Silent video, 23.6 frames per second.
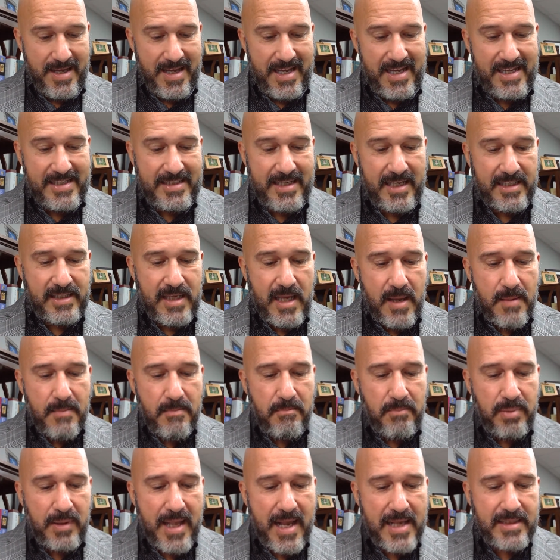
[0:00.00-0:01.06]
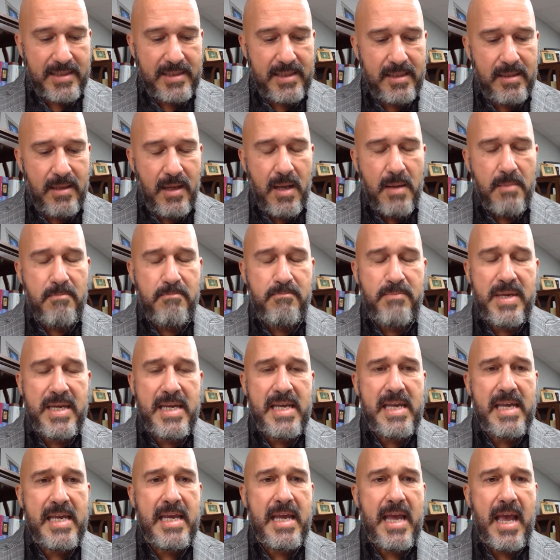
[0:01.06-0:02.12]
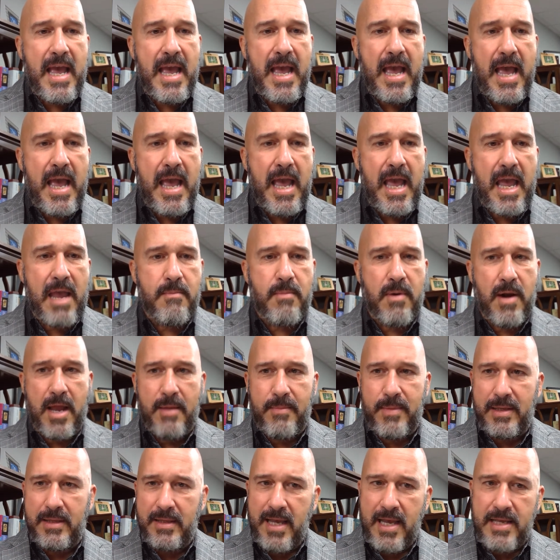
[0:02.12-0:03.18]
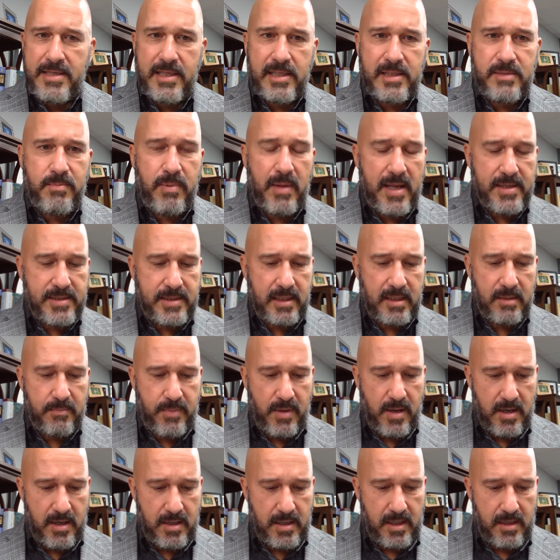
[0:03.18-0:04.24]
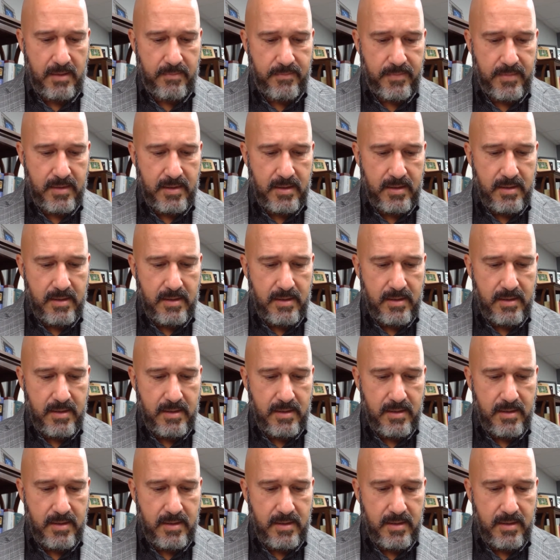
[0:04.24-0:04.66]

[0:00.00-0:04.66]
He says, Blessed be Abraham. He lays his blessing upon him.